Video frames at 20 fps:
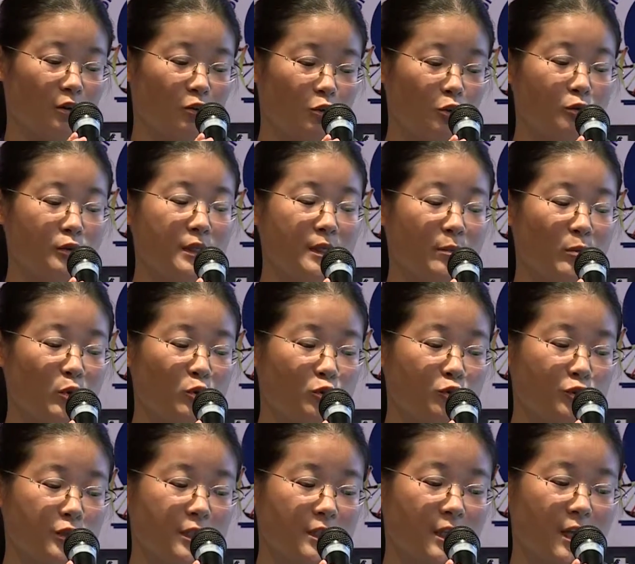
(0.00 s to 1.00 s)
to the
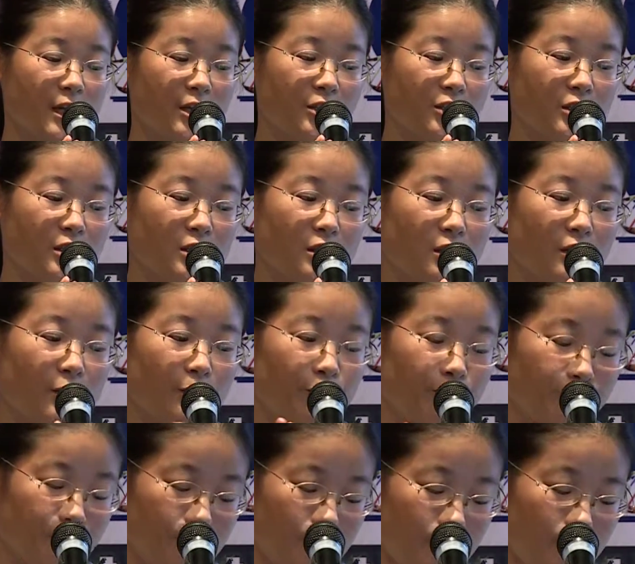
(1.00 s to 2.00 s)
mature stage.
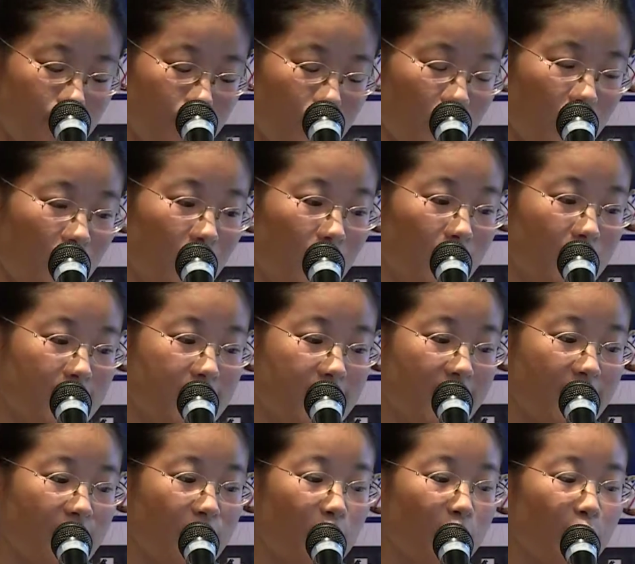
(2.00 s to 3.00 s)

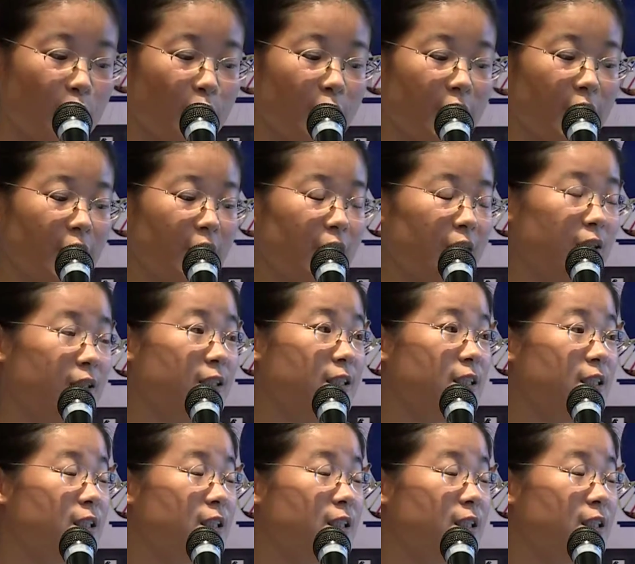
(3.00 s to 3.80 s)
Then we